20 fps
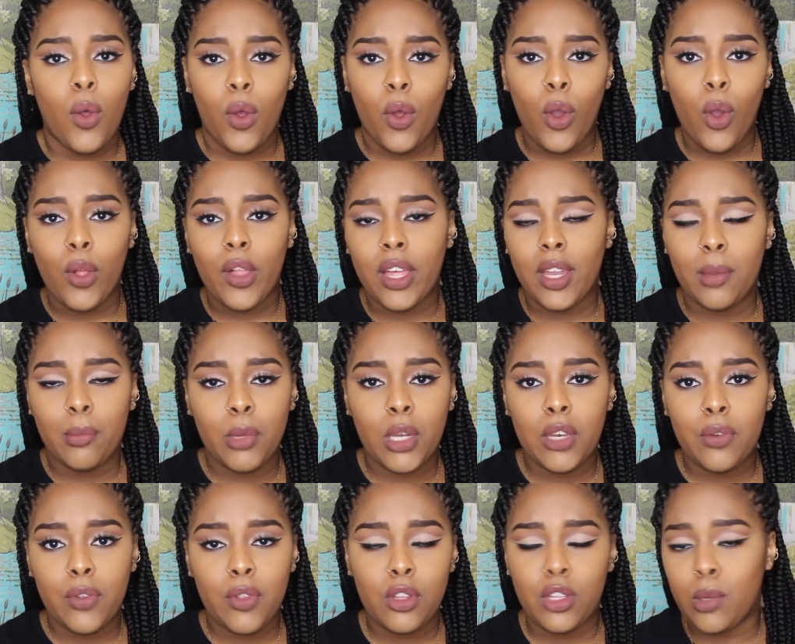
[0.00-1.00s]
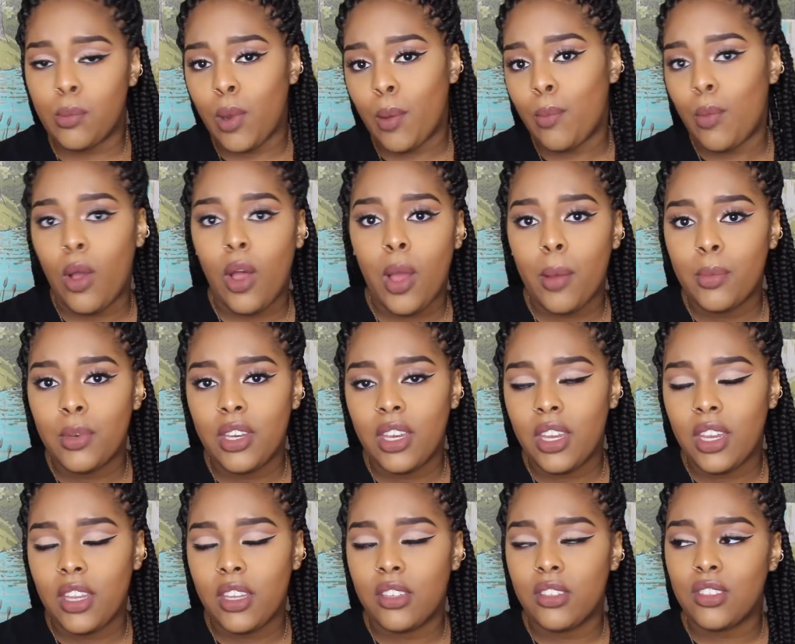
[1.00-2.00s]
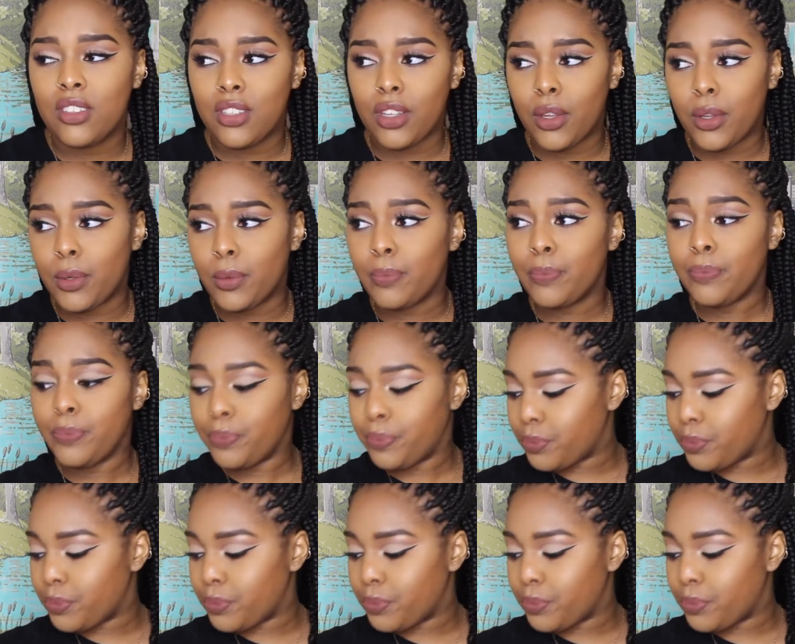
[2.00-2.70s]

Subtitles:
a whole lot of money for this, or my mom didn't. So